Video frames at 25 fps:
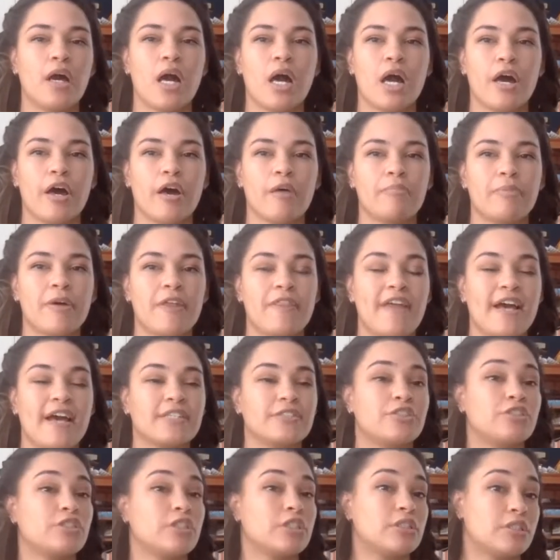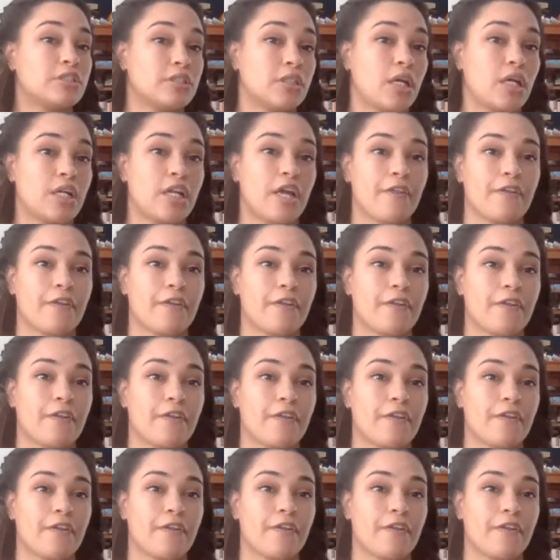But that's just another way